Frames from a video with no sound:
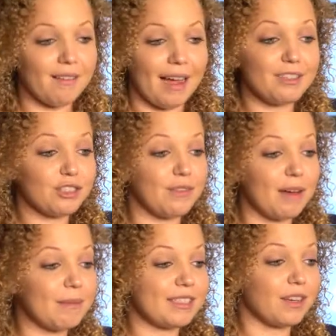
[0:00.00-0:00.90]
I just
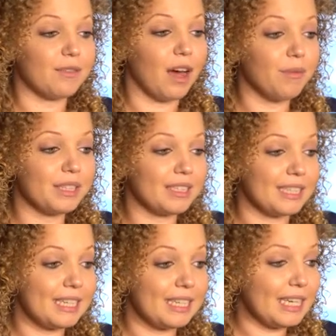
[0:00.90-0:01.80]
found myself not really
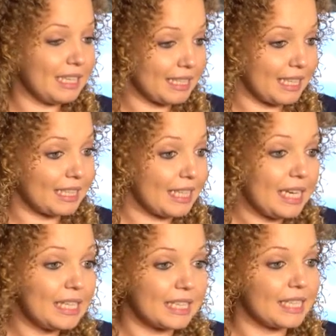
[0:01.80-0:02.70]
needing like
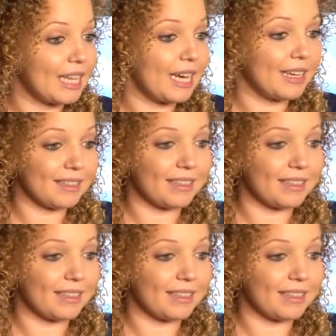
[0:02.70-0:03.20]
light like that.